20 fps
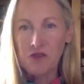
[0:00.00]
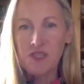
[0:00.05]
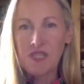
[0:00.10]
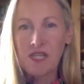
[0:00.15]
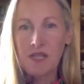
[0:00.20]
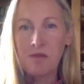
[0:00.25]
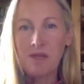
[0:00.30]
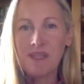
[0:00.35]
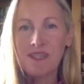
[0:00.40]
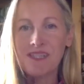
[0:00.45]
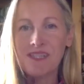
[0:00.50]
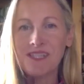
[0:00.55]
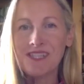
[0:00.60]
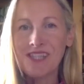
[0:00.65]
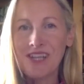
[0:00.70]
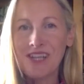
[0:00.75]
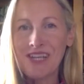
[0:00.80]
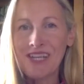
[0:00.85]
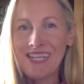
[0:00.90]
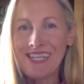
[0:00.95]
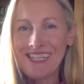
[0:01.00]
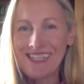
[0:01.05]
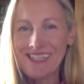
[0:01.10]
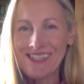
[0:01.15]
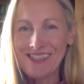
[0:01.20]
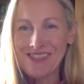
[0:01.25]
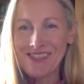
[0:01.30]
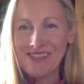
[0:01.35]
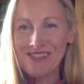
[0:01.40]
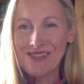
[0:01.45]
segments the psyche
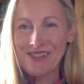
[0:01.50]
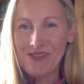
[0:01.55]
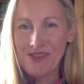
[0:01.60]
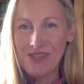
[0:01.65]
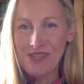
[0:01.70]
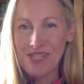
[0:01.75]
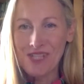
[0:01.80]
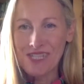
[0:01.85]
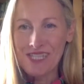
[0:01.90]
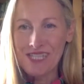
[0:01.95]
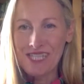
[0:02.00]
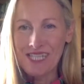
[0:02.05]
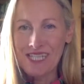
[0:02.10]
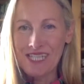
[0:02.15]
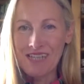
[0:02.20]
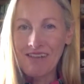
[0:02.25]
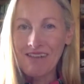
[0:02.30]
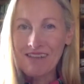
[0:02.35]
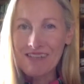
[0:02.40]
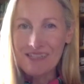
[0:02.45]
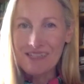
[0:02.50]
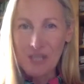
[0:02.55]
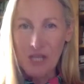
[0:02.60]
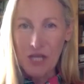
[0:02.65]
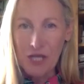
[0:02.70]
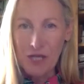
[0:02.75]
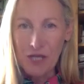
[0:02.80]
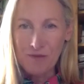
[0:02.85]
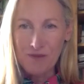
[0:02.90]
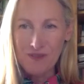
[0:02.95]
into 13
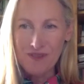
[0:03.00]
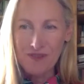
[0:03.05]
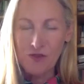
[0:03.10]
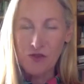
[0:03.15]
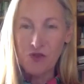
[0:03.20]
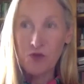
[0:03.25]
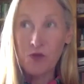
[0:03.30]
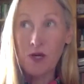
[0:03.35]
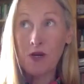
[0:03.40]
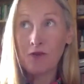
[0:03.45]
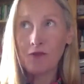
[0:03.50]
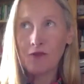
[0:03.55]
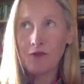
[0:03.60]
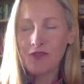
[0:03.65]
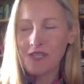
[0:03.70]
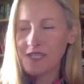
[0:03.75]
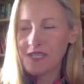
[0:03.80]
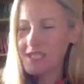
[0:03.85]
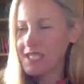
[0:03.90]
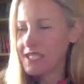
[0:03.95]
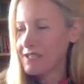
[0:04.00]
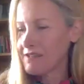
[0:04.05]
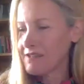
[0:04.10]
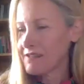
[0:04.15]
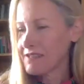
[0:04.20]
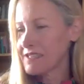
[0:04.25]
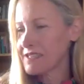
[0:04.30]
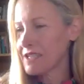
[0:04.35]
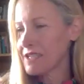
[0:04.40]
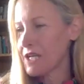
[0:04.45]
archetypes or 12 or 13
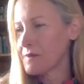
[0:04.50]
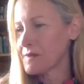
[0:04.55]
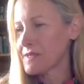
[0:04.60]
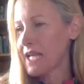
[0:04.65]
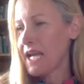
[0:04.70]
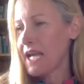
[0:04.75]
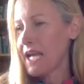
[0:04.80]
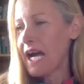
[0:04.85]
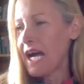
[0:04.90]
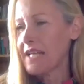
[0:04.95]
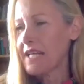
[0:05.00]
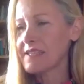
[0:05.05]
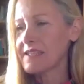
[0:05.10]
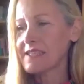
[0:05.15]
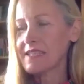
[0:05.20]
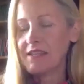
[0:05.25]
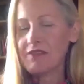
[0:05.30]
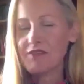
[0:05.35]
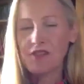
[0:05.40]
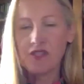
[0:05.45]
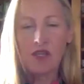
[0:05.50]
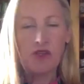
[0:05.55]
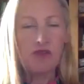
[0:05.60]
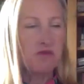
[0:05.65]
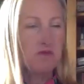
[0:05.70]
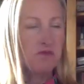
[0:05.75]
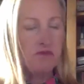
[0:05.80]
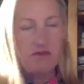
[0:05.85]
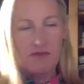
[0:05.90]
archetypes. And so